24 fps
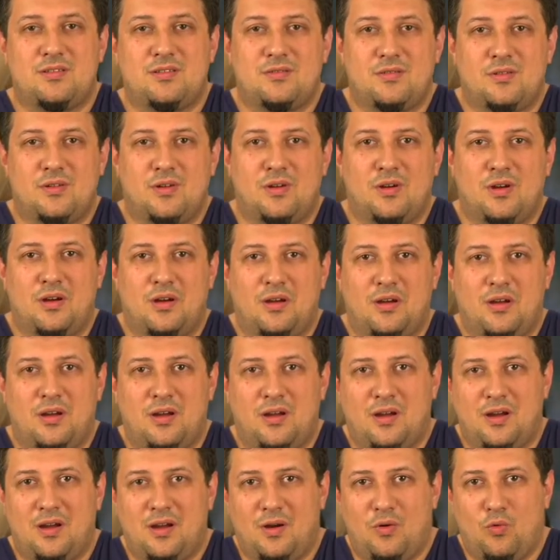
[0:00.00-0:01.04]

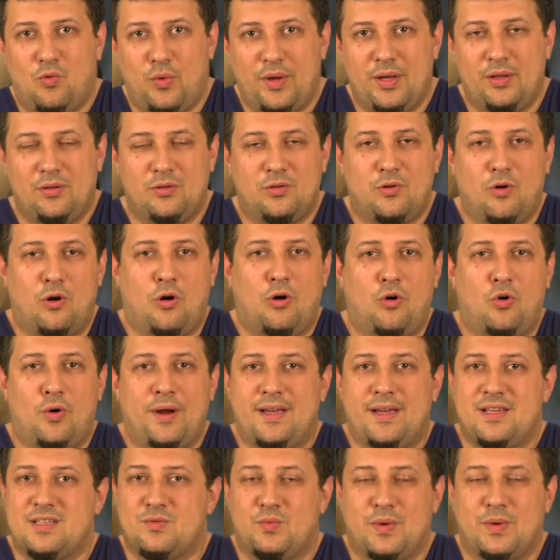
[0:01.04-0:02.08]
will go
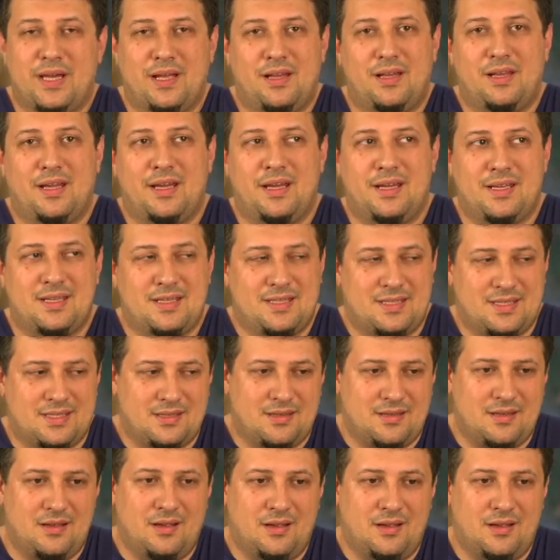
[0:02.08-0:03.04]
as well as